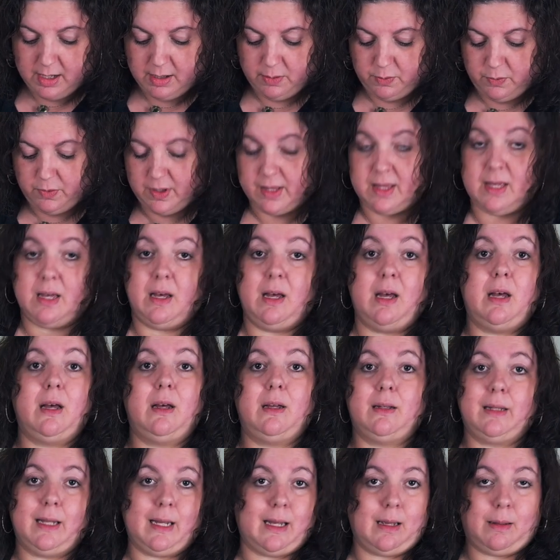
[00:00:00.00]
with a
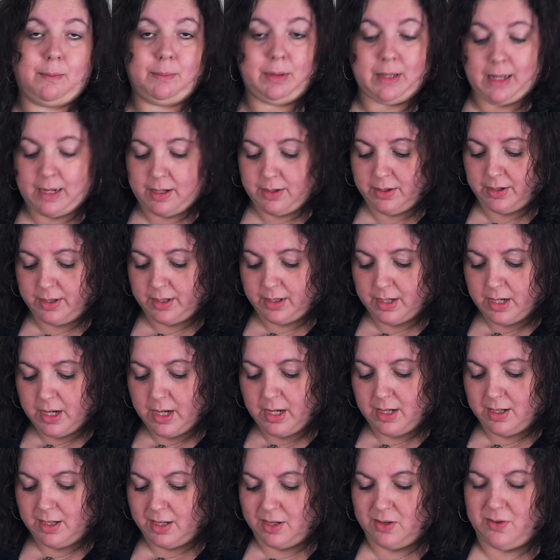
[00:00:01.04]
blender,
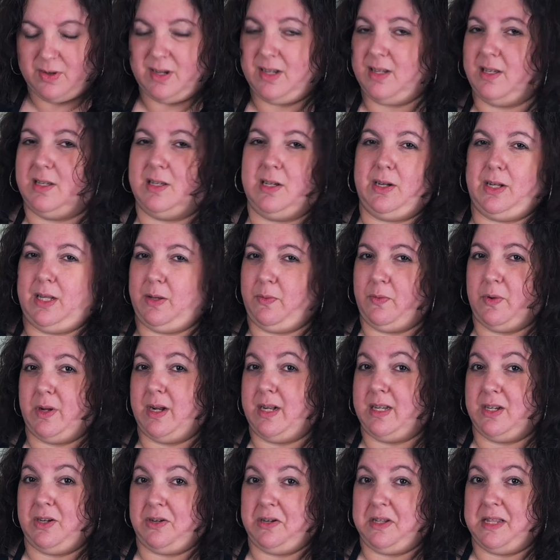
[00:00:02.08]
you don't necessarily want to
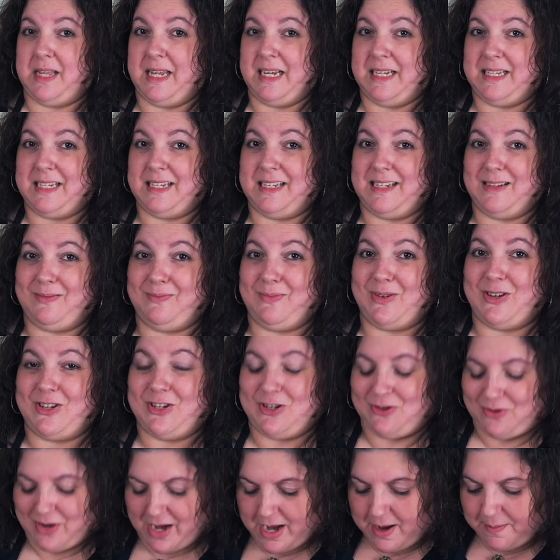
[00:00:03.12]
turn things into
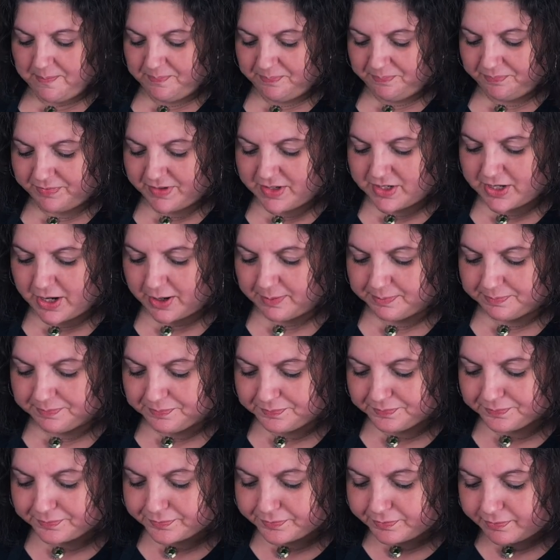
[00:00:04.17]
mush, right? So
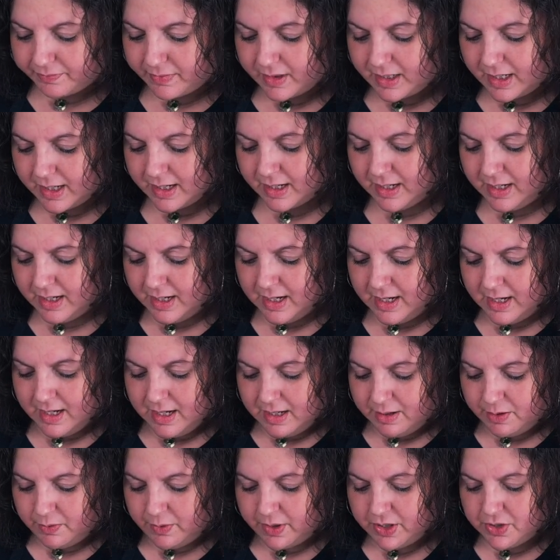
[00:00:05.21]

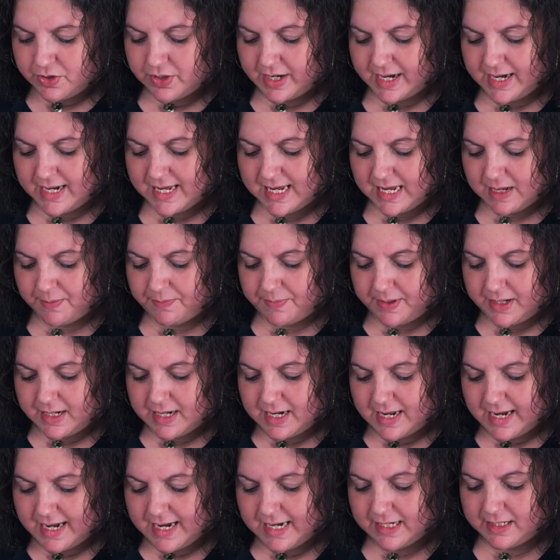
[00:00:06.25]
you want to try to keep it
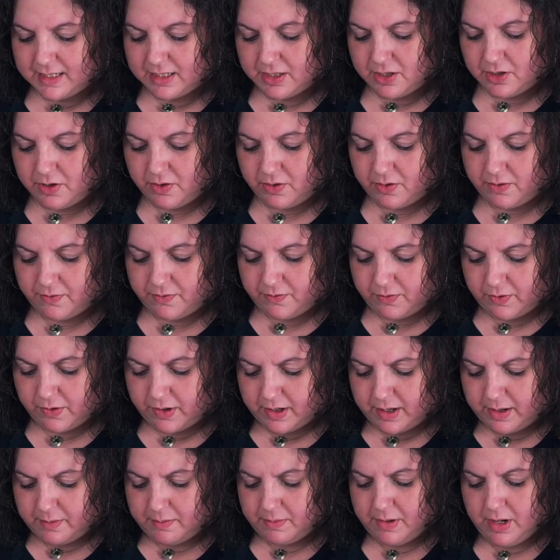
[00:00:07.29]
nice and
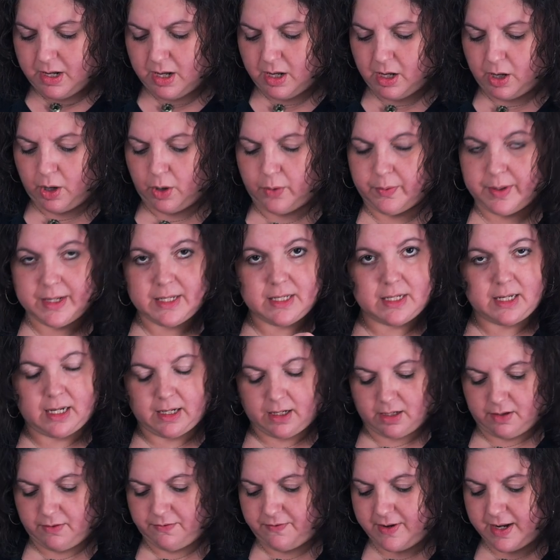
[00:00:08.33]
uniform. Always
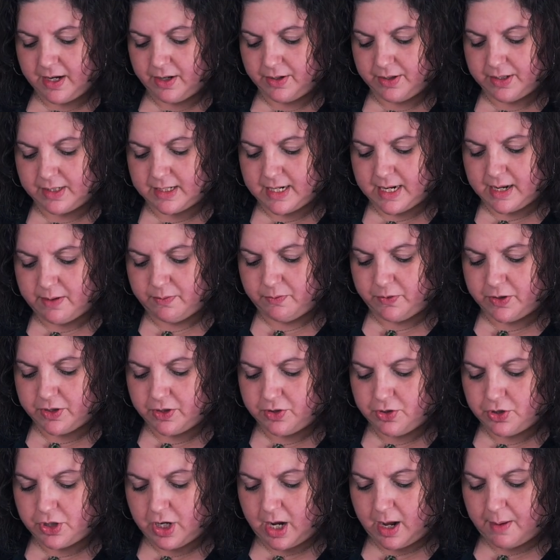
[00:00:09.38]
tuck your fingers in when
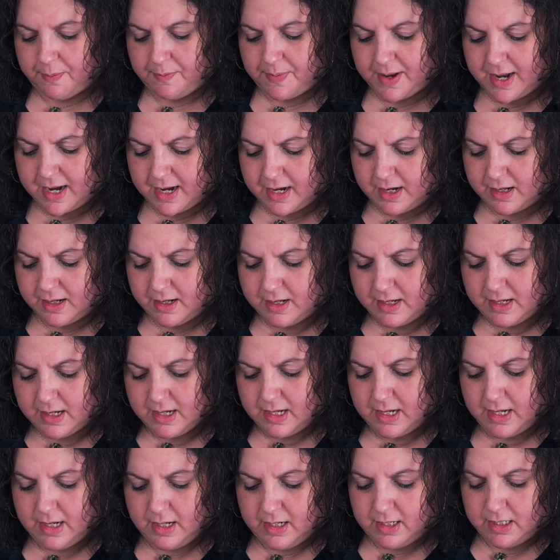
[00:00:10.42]
you're chopping
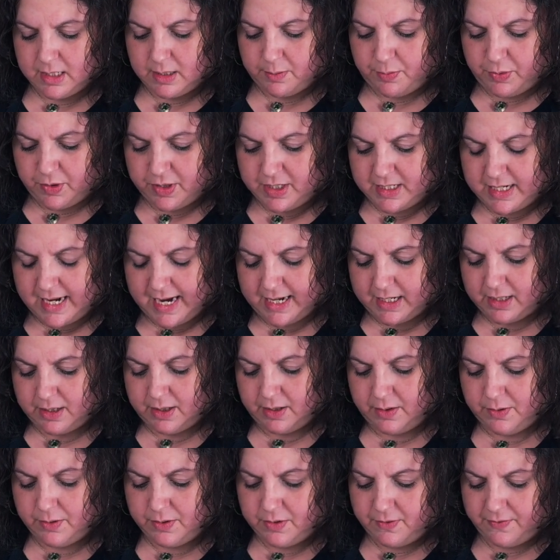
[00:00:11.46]
to protect
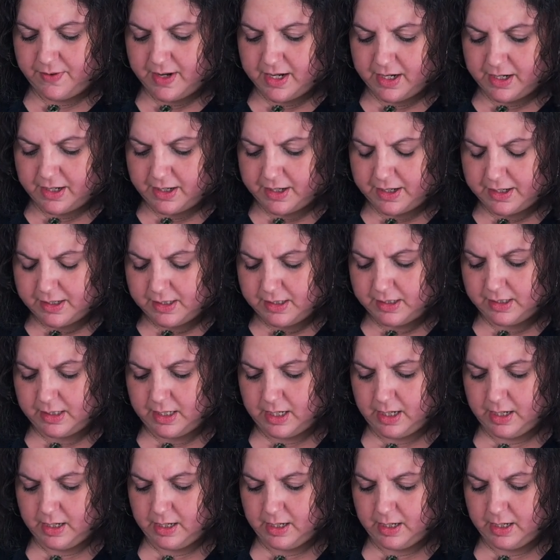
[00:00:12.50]
those fingers,